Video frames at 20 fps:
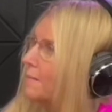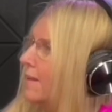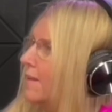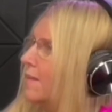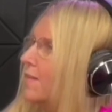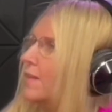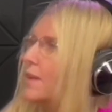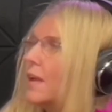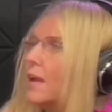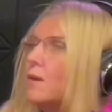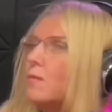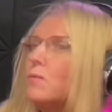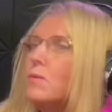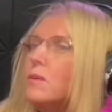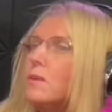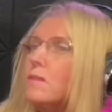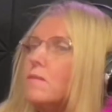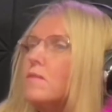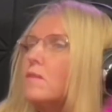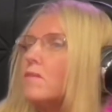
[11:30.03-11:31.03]
than I would
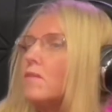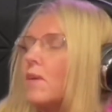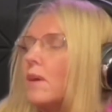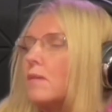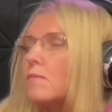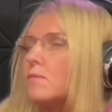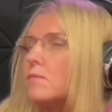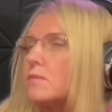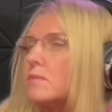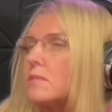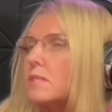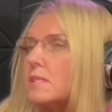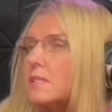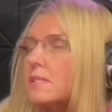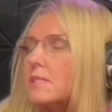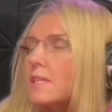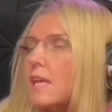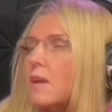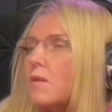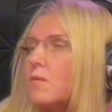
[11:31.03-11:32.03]
have if I was to
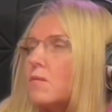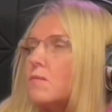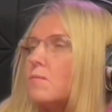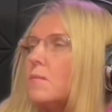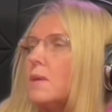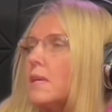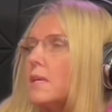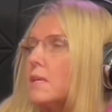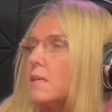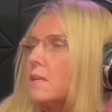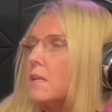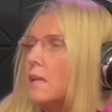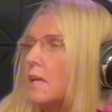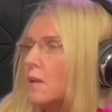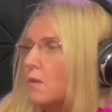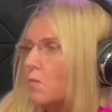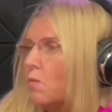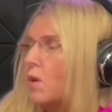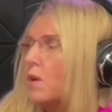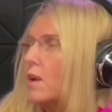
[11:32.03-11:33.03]
stay with me
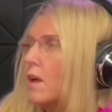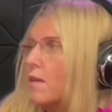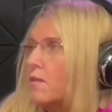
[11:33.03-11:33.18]
and one other